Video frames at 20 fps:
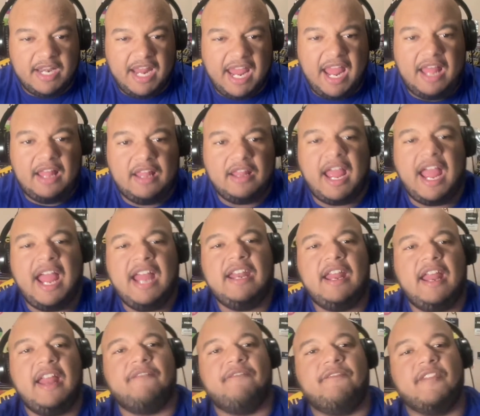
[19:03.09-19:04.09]
And I had
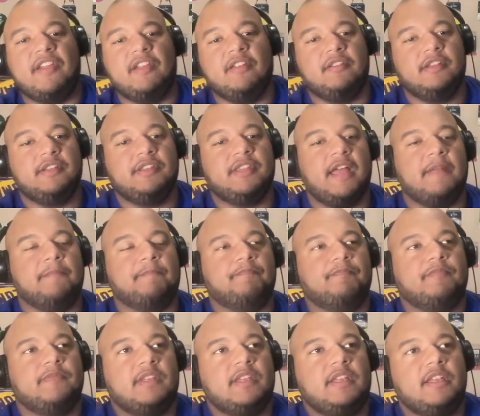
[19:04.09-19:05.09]
a feeling that
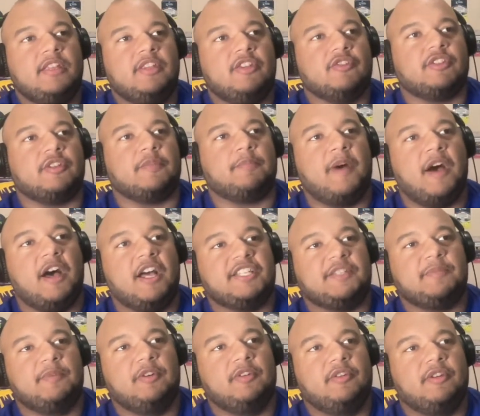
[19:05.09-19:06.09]
there's a
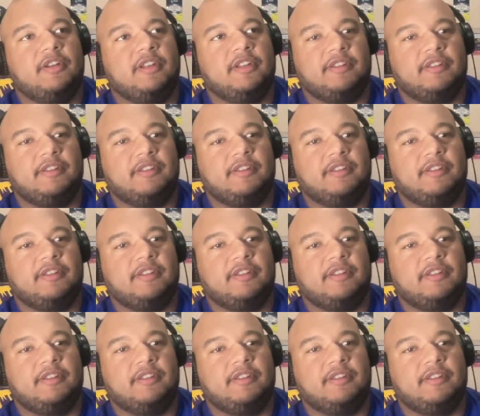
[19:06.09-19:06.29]
possible.